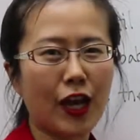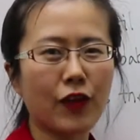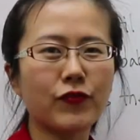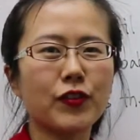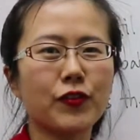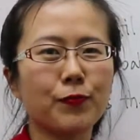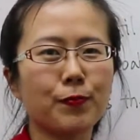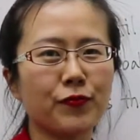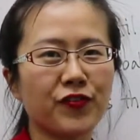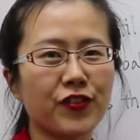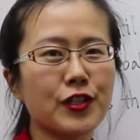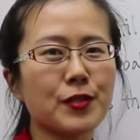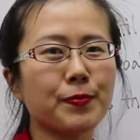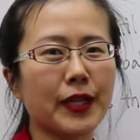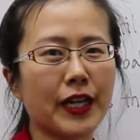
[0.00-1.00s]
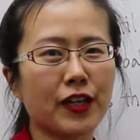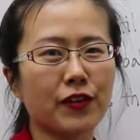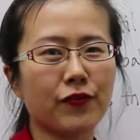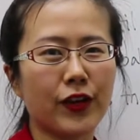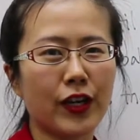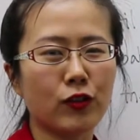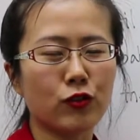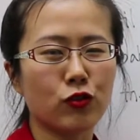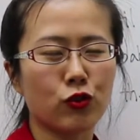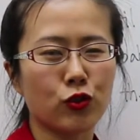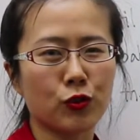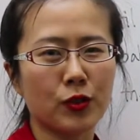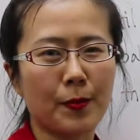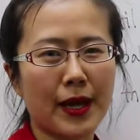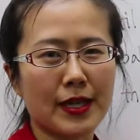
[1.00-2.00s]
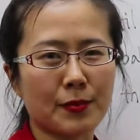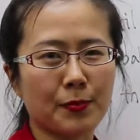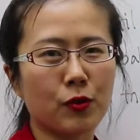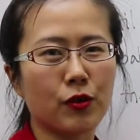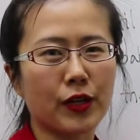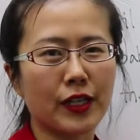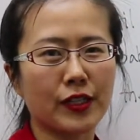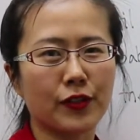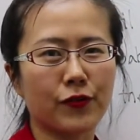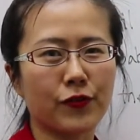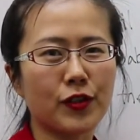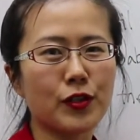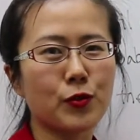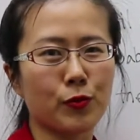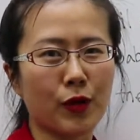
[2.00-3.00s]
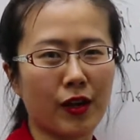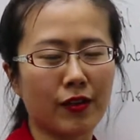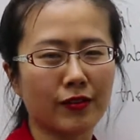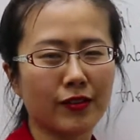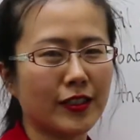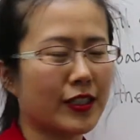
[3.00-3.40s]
If the first player failed to shoot the basketball in the first round,